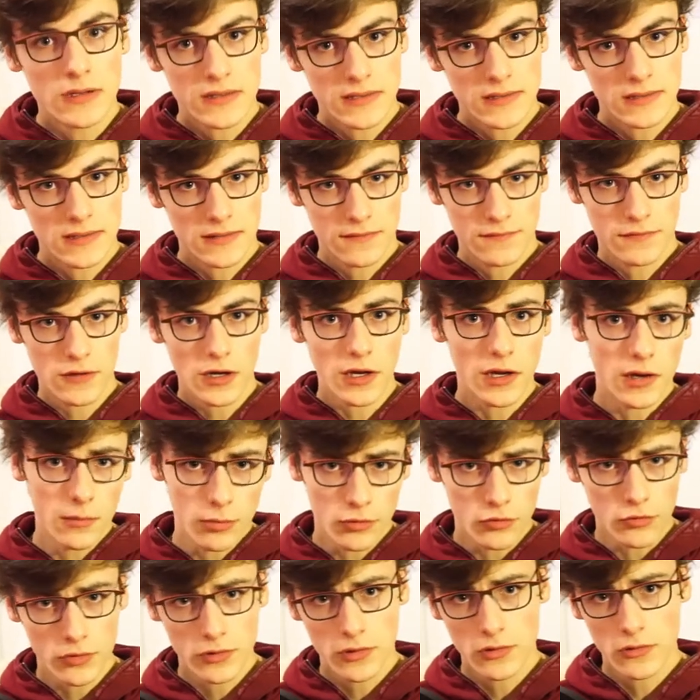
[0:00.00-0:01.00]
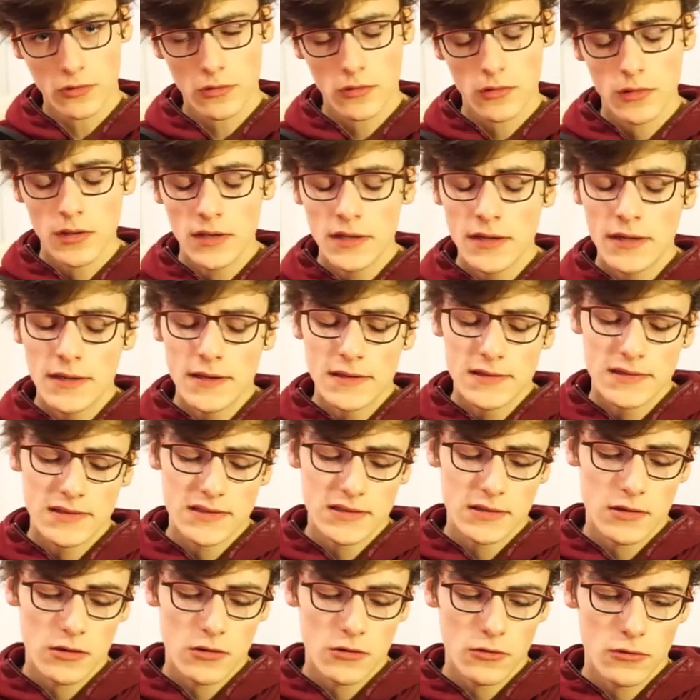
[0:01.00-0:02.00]
whether they're viable or not.
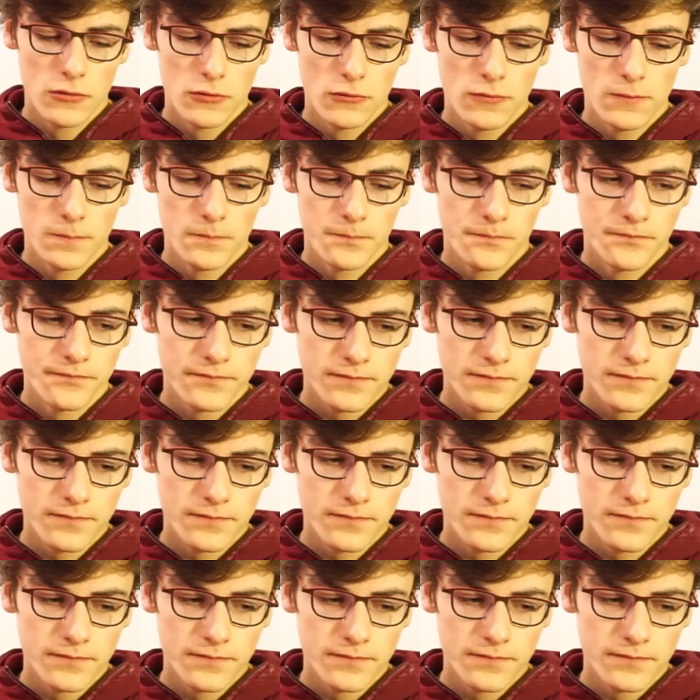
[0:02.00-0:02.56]
So